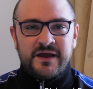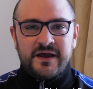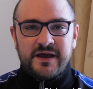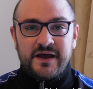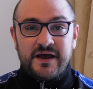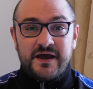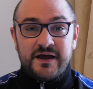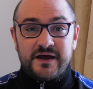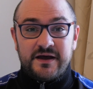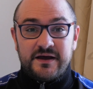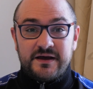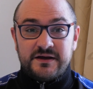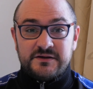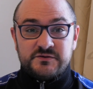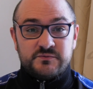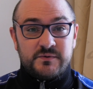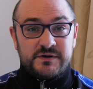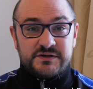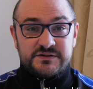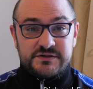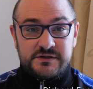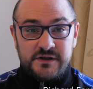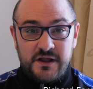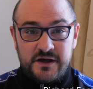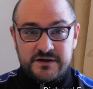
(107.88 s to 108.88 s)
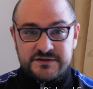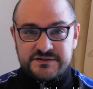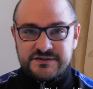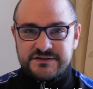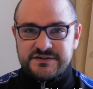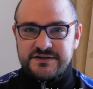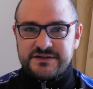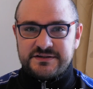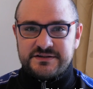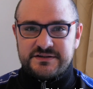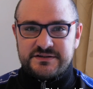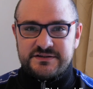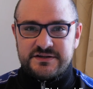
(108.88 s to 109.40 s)
as well as
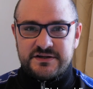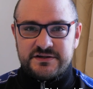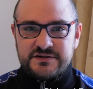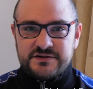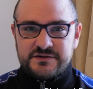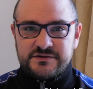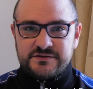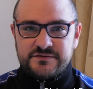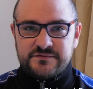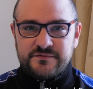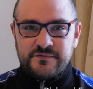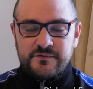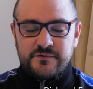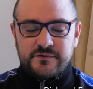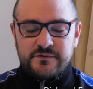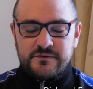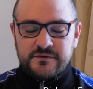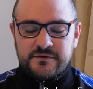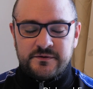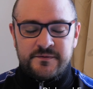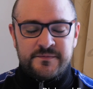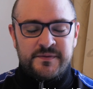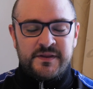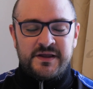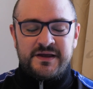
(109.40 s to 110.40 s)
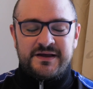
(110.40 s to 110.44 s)
licensing decisions for